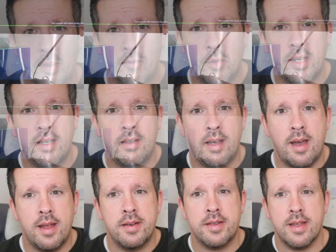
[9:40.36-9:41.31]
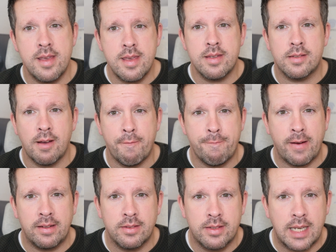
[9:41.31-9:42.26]
and running, and it's
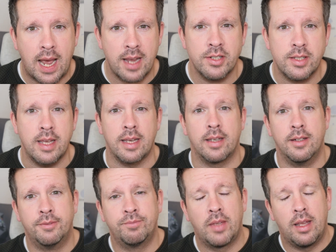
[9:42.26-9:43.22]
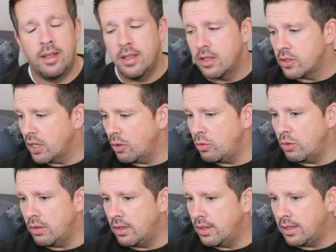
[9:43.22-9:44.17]
fantastic.
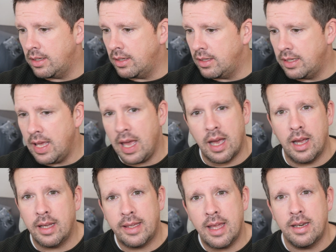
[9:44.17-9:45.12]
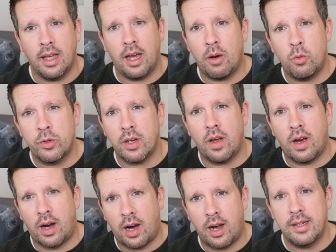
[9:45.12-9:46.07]
So yeah, again, I would
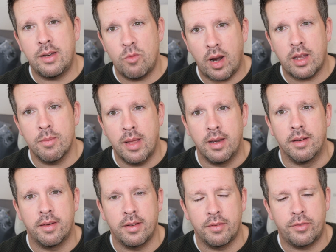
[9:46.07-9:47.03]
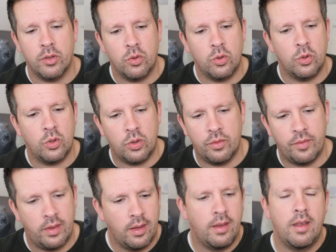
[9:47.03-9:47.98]
highly recommend, if you're
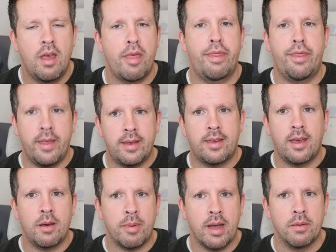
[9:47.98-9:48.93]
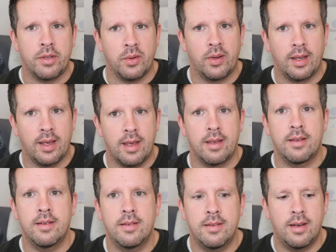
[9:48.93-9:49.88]
thinking about doing it
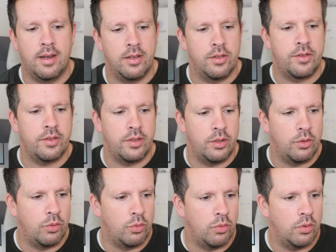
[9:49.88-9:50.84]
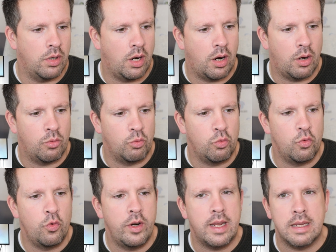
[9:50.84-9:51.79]
and you are
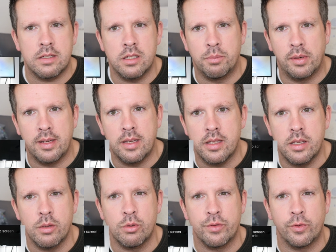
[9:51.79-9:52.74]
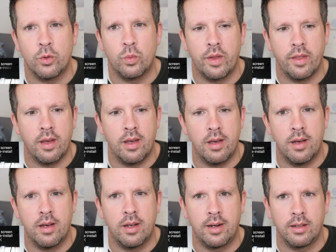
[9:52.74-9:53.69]
reasonably useful with
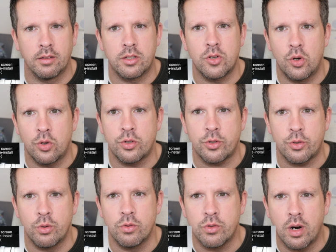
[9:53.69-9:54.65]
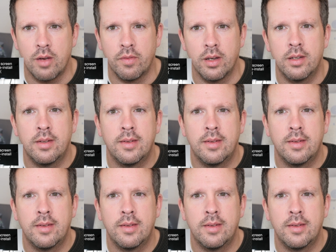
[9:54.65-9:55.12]
a little Torx screwdriver,